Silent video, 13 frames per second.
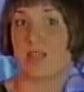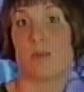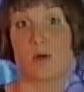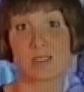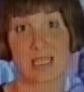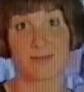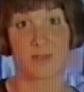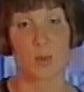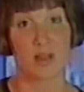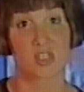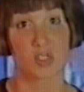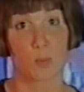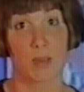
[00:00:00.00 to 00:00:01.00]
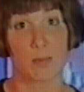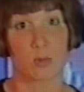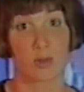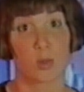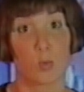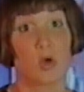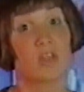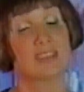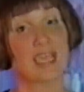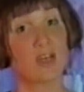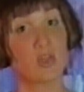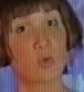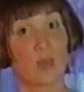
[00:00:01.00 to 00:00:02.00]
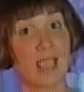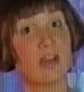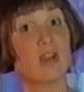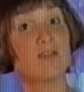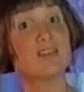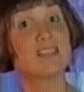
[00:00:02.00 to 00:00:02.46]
most influential people in the world and creator of the